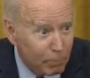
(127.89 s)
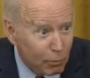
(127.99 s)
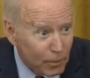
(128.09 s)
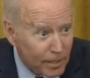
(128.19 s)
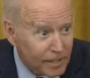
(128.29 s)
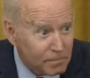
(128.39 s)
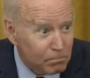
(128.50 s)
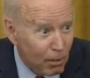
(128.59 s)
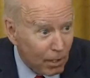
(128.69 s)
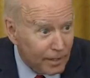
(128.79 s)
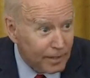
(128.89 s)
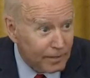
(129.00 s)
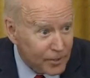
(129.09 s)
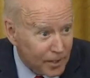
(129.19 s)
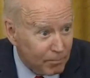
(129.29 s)
employees
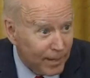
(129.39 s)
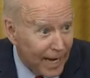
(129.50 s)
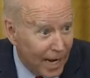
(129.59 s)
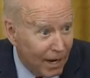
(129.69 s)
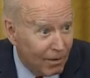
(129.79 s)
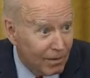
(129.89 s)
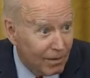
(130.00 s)
bargaining chip now.